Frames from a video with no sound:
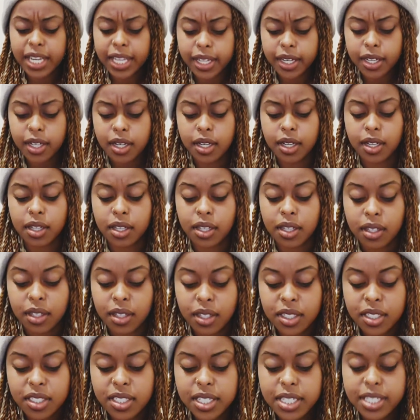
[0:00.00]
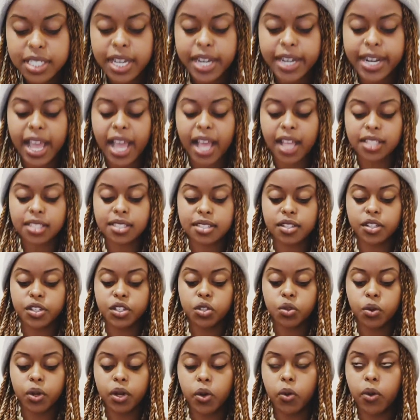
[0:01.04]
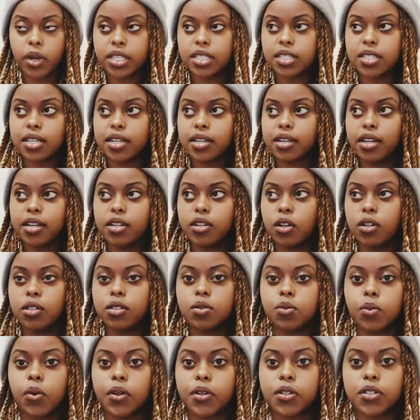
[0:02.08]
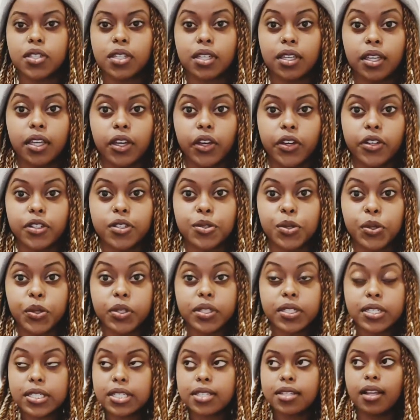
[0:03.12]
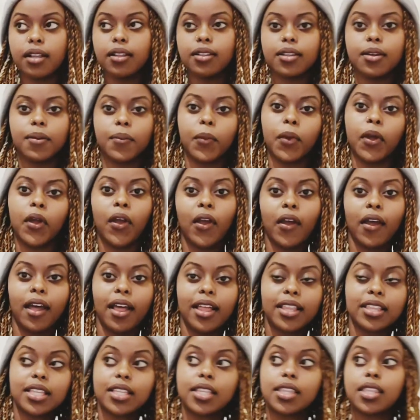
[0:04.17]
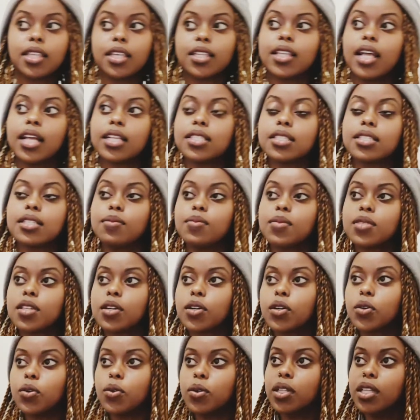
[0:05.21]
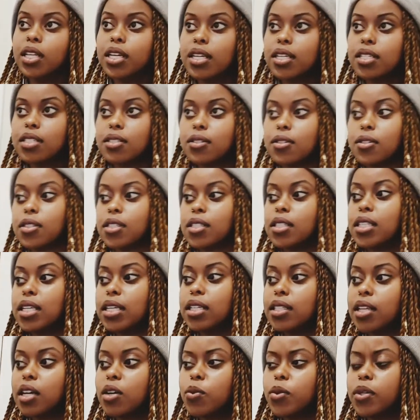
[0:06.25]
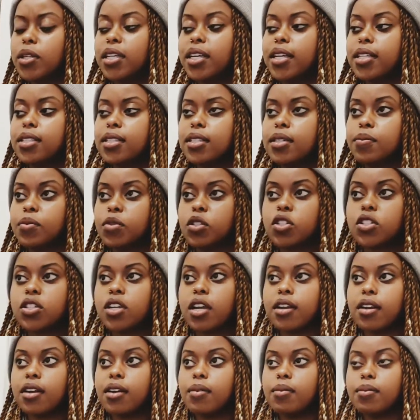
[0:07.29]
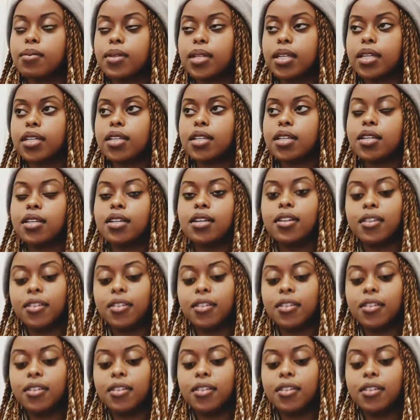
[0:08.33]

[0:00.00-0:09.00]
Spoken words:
like just an answer to a question adults want to hear. So you just tell them the thing that seems the coolest or the thing that will get them shut up. Like,